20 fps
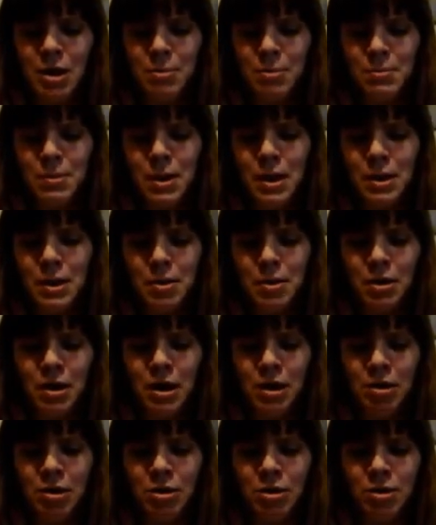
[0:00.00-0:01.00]
But
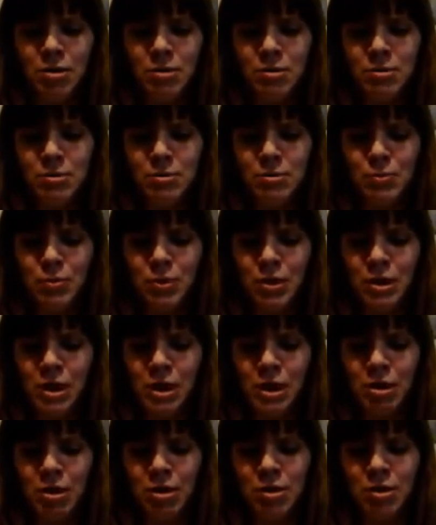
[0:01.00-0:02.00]
Danielle, when
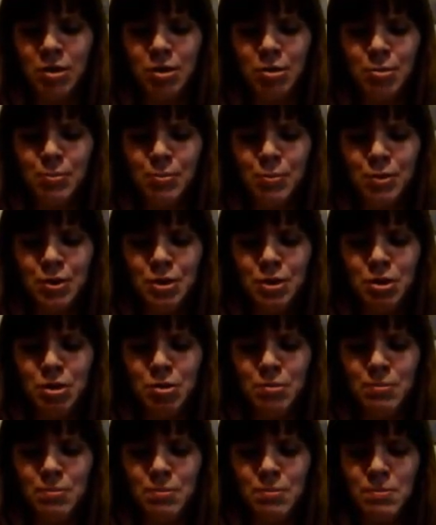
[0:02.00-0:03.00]
Danielle and the
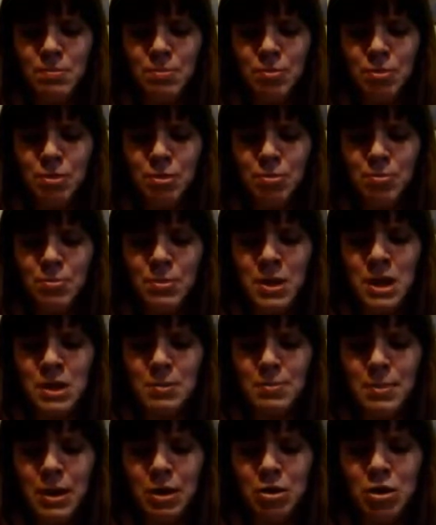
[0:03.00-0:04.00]
prince
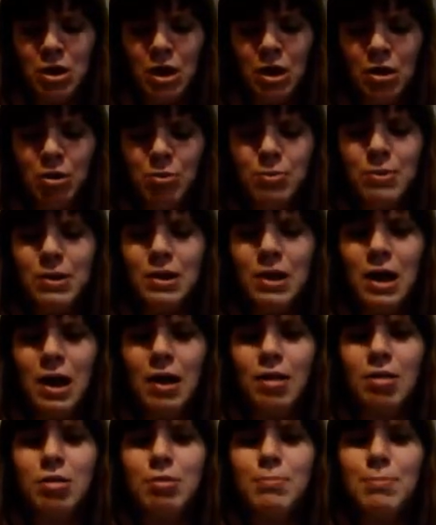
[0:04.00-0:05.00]
meet by chance one
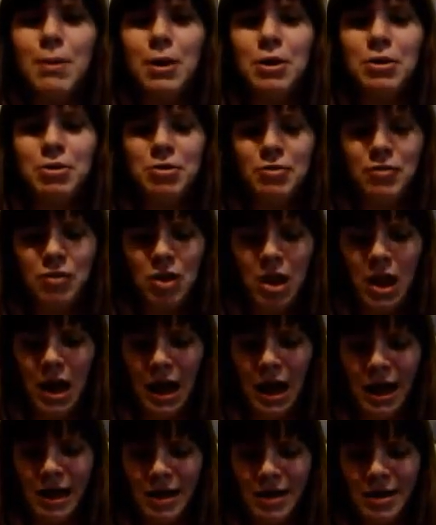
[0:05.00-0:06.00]
day, sparks
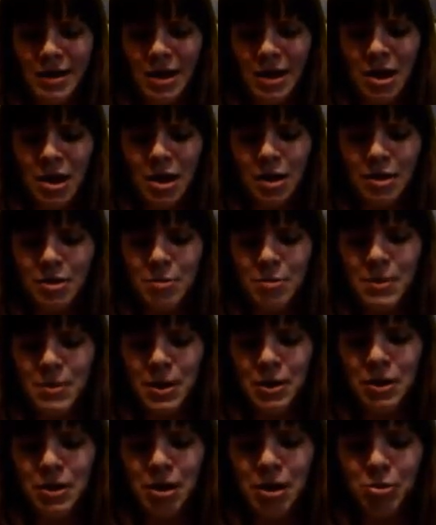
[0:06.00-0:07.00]
fly. The
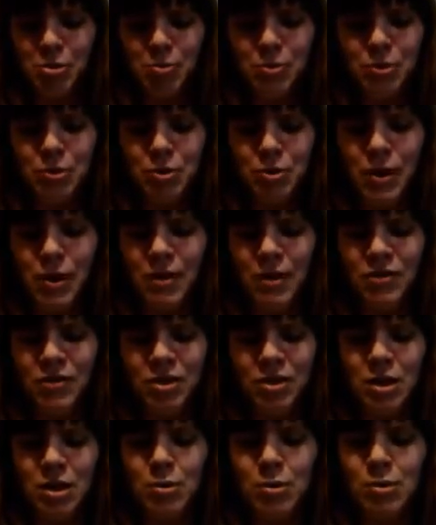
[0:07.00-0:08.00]
Baroness will do everything